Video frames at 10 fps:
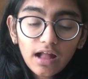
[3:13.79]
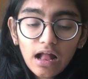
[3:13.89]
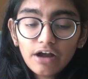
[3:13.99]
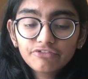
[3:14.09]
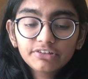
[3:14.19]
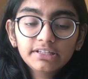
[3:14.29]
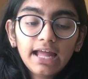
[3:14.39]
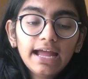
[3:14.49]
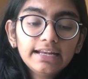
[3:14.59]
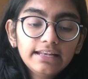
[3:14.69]
After
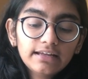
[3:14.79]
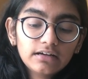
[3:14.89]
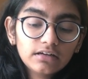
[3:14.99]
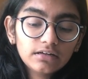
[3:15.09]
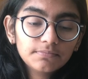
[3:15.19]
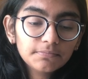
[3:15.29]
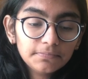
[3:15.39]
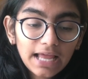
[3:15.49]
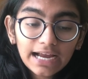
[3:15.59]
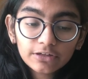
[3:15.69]
that,
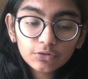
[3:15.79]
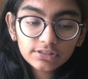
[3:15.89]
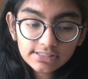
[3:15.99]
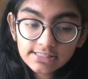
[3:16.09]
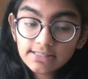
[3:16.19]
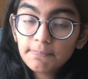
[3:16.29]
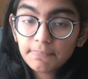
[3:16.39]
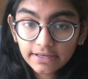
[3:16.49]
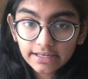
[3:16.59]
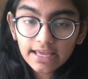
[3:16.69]
black notices the pin.